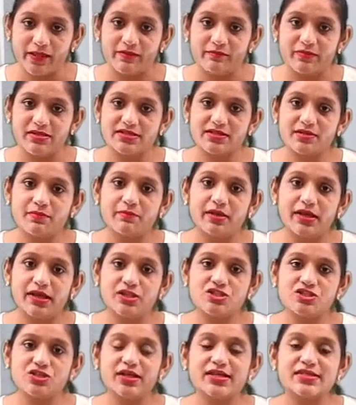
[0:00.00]
Means ki
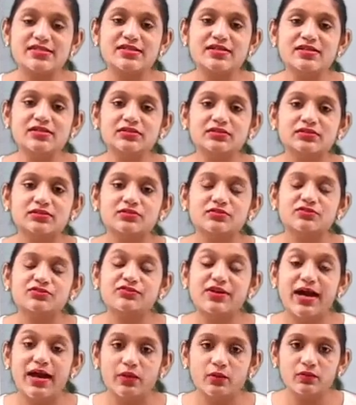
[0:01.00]
major is the
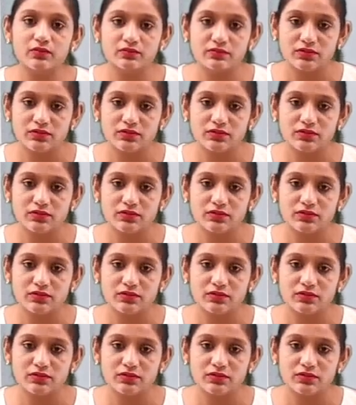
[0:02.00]
5.